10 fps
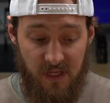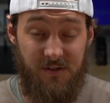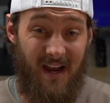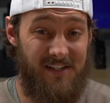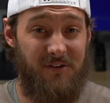
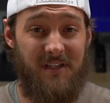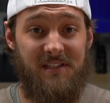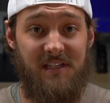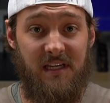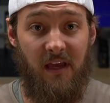So as you can
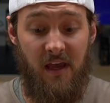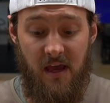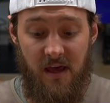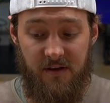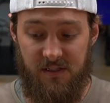see,
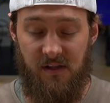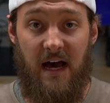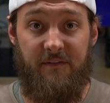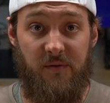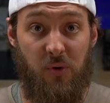there's a
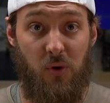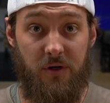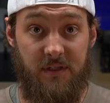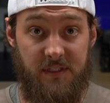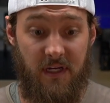lot of
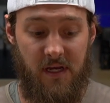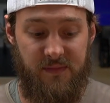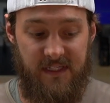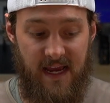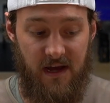importance that
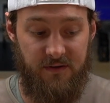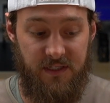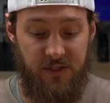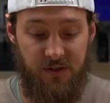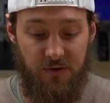comes down
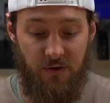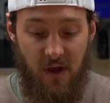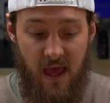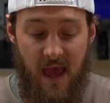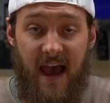to
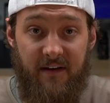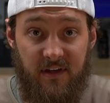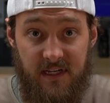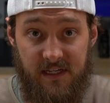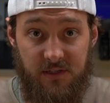
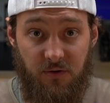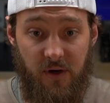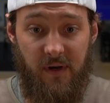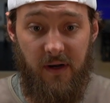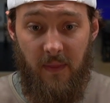having test
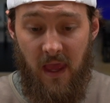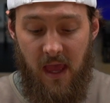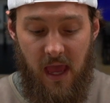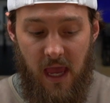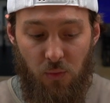equipment.
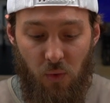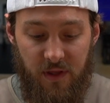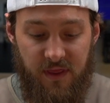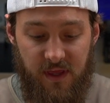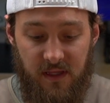And
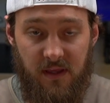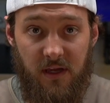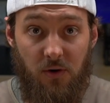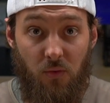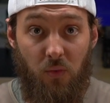one thing
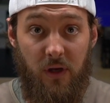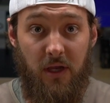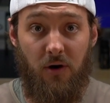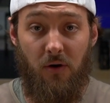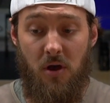that
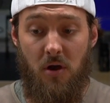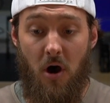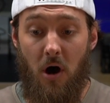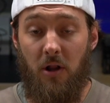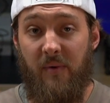we are
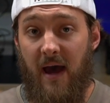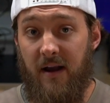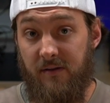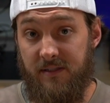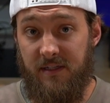all about
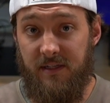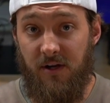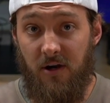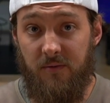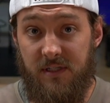at
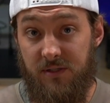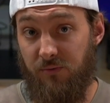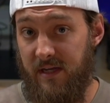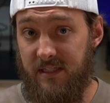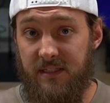Licentia Arms is
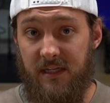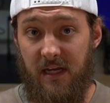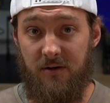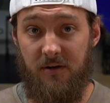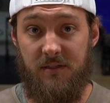raising
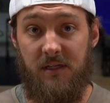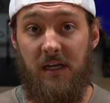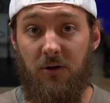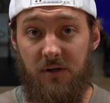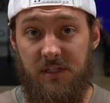standards,
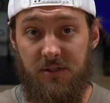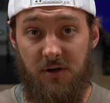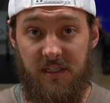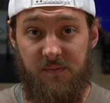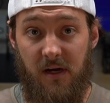increasing
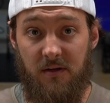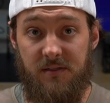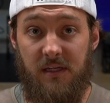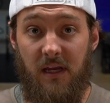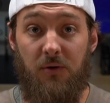
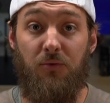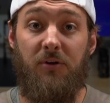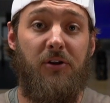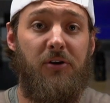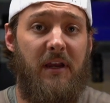transparency, and
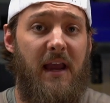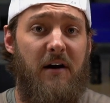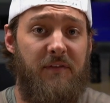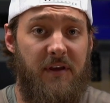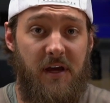really looking
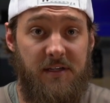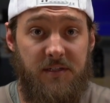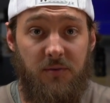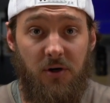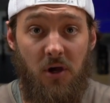out for the
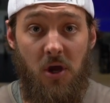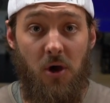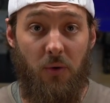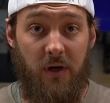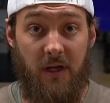customer
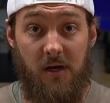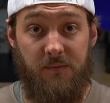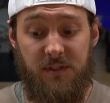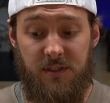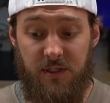when it
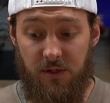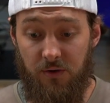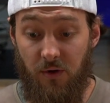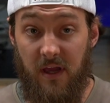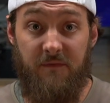comes
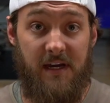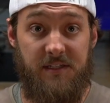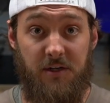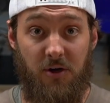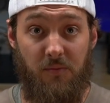to
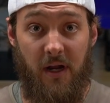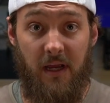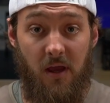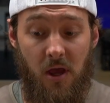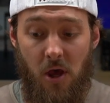investing your
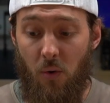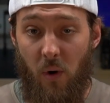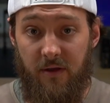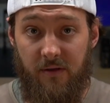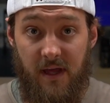money.
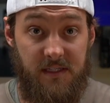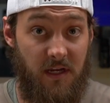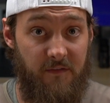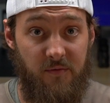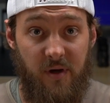Whether that's a
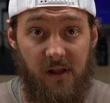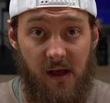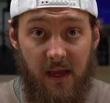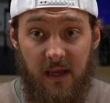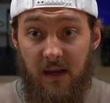government
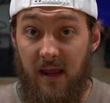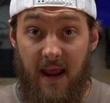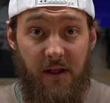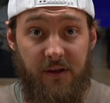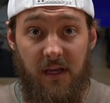client, an
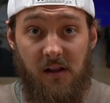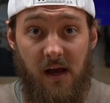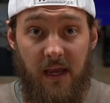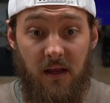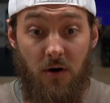LE
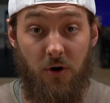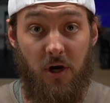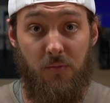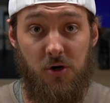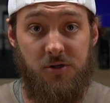client, or a
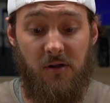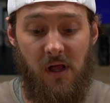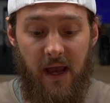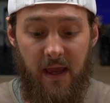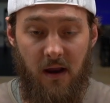commercial
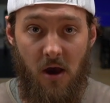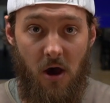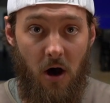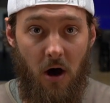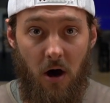client,
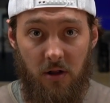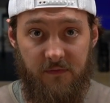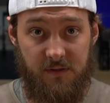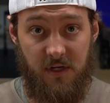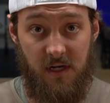all
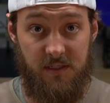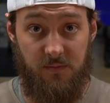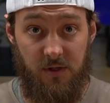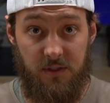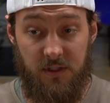of those
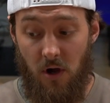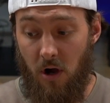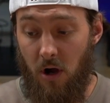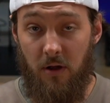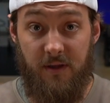customers,
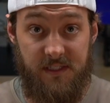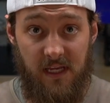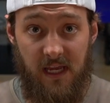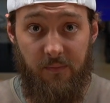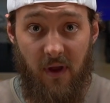all the
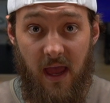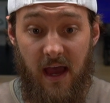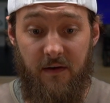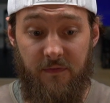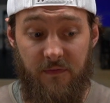same,
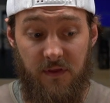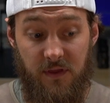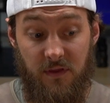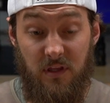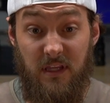have
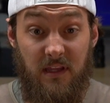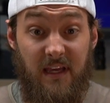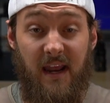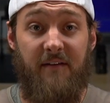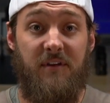
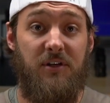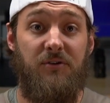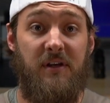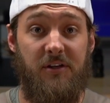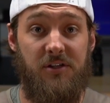need to have the
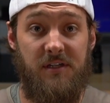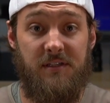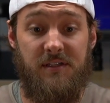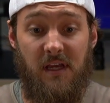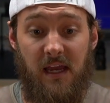due
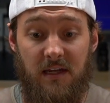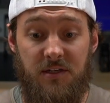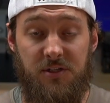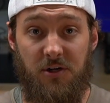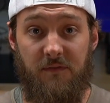diligence and
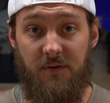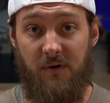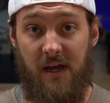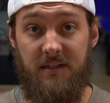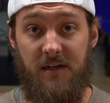deserve the
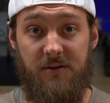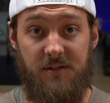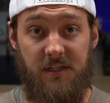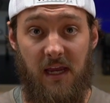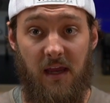right to
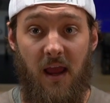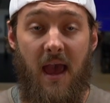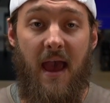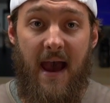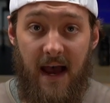understand
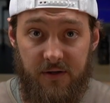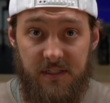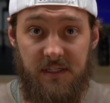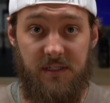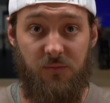how a
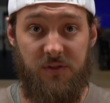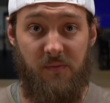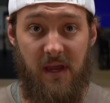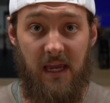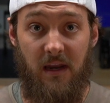system was
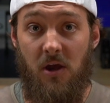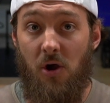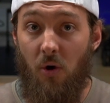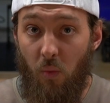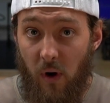made,
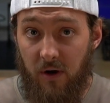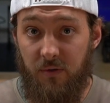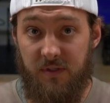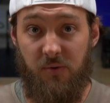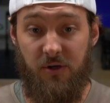where it
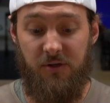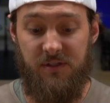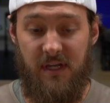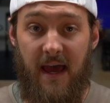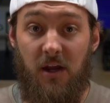was
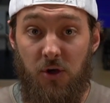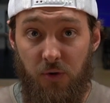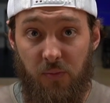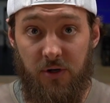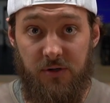produced at,
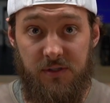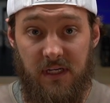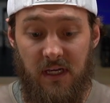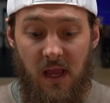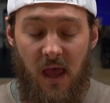who produced
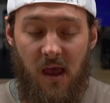it.